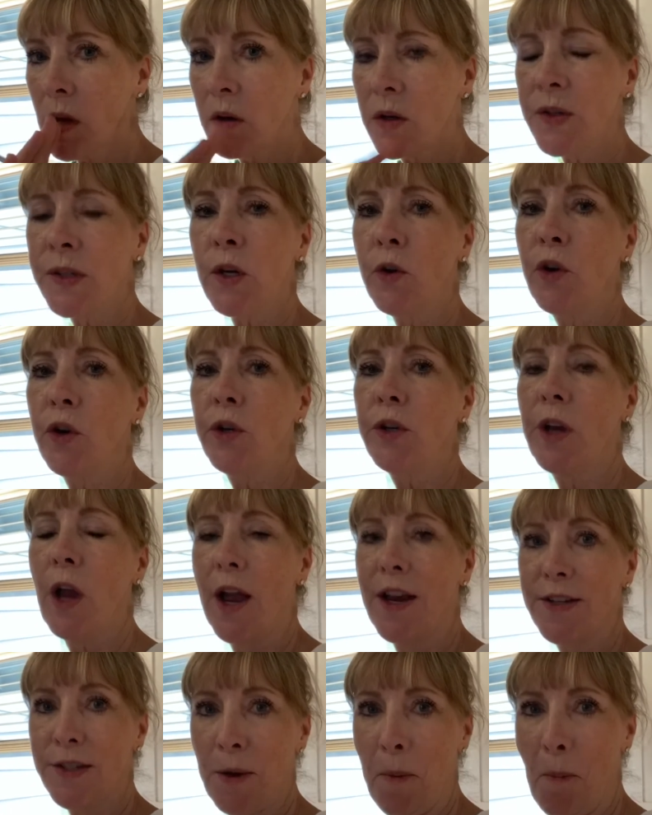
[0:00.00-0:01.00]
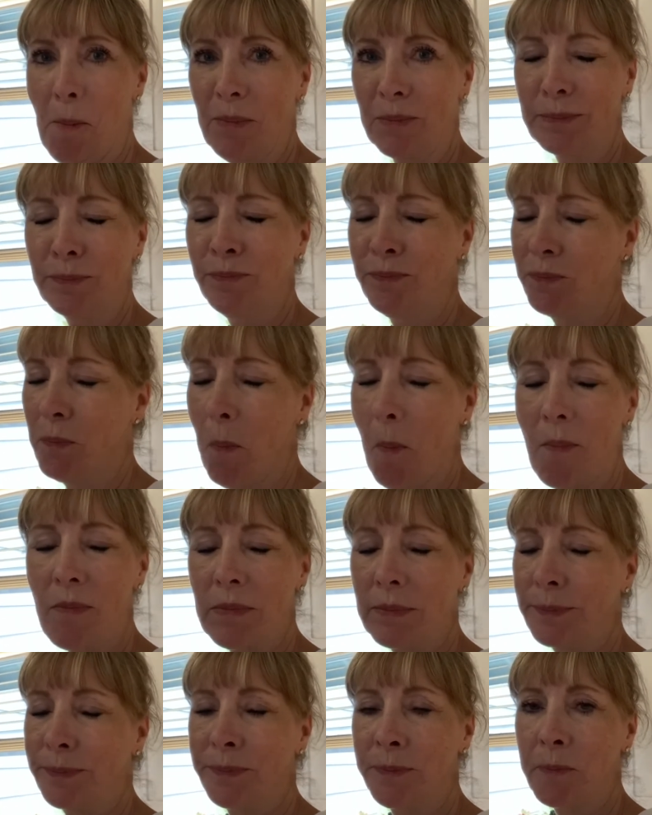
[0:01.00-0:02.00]
so good, guys.
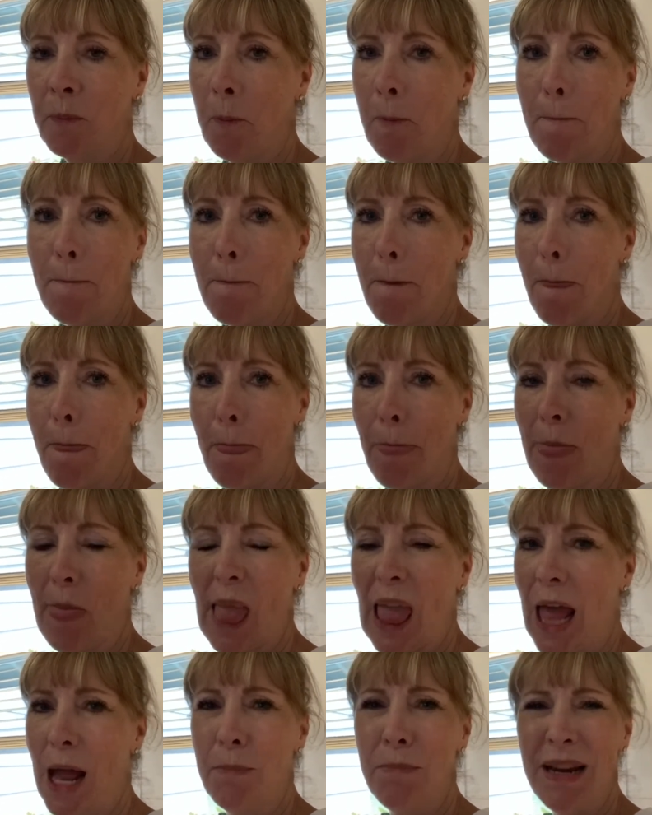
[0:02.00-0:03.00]
A